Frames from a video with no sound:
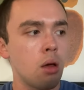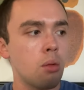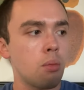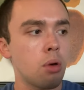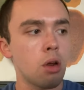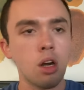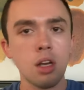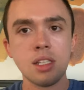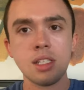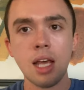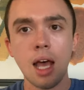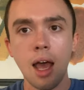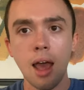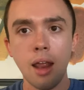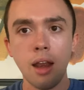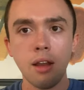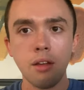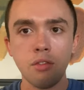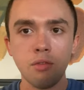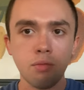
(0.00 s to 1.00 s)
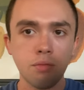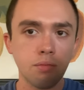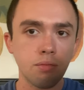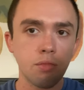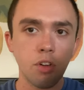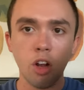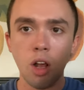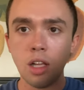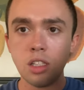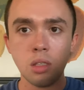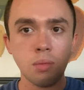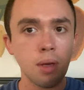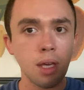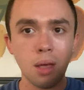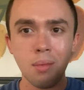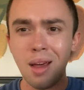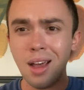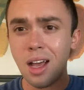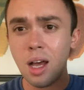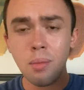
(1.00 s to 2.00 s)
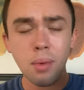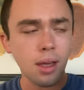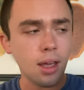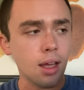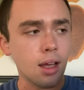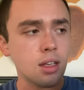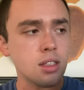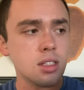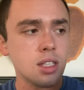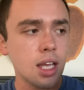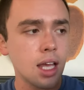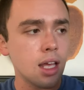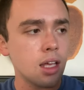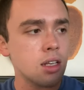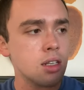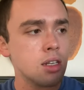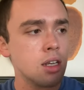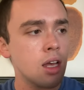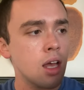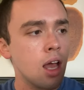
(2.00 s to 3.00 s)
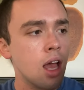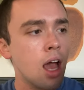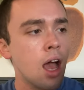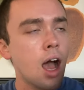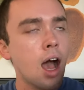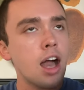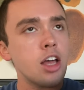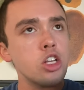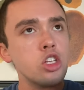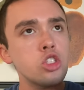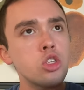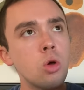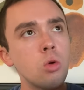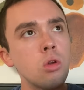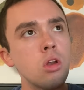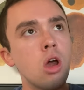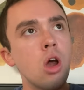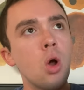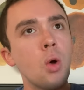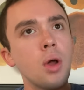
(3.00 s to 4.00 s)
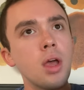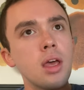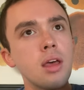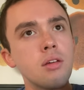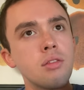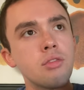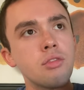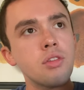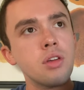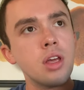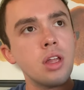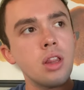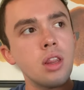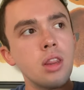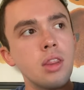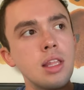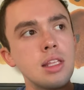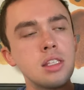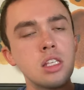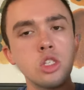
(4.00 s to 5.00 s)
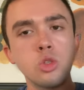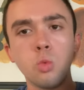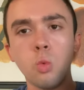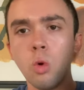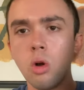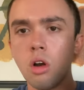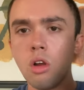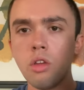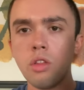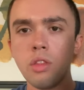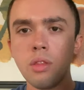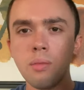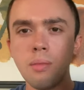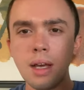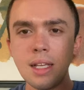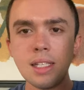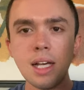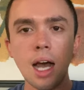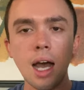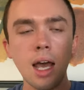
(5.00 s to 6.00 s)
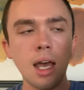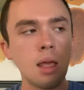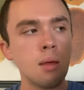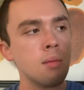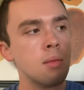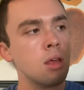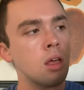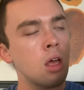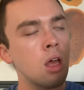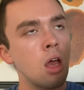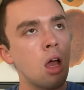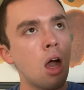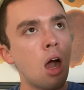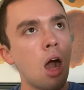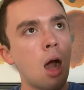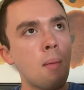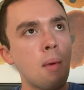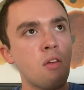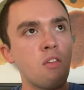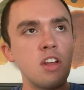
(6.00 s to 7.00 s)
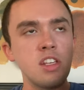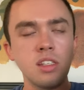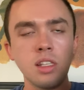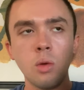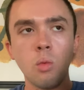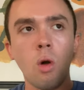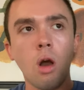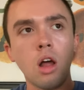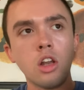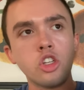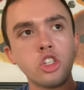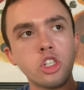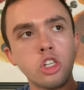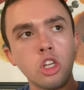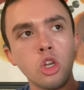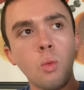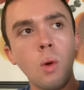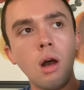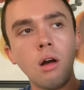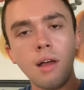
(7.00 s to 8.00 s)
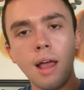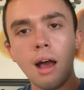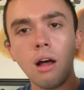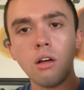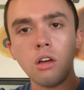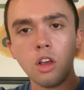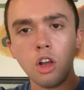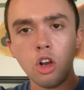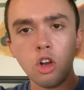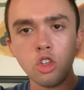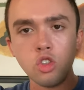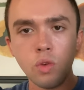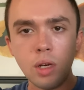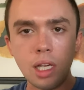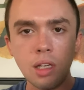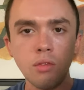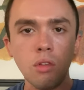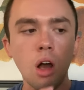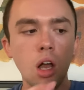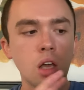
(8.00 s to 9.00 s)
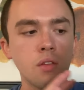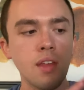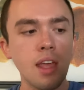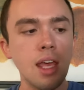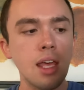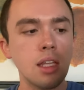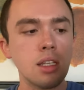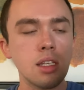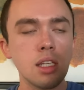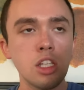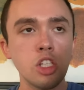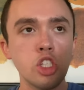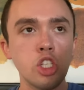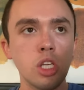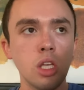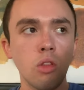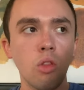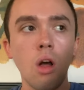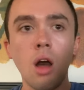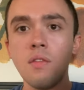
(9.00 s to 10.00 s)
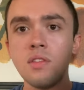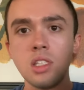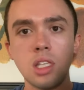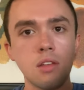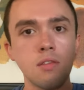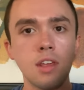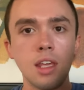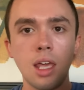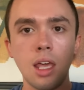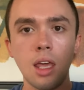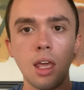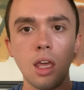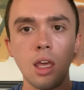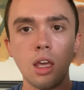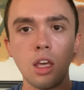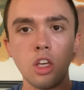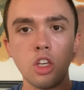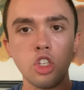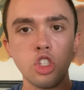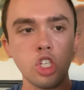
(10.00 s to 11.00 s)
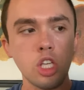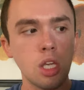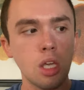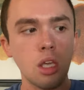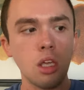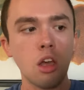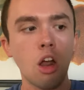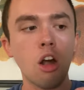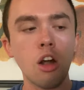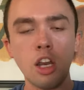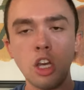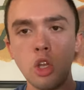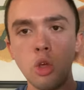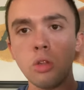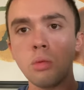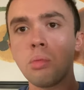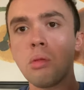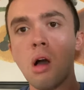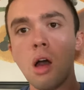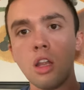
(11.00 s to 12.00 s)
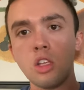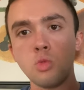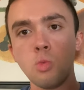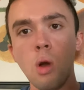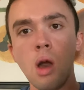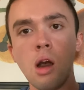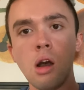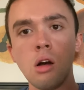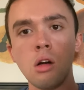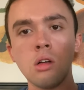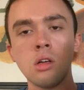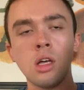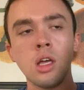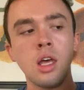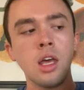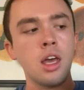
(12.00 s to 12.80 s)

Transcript: put it aside and forgot to pick it back up, I guess. And I just don't know if this is worth my time. Um, I recently watched Noelle Gallagher's reading blog of It, and she loves Stephen King. She already knew the plot as well.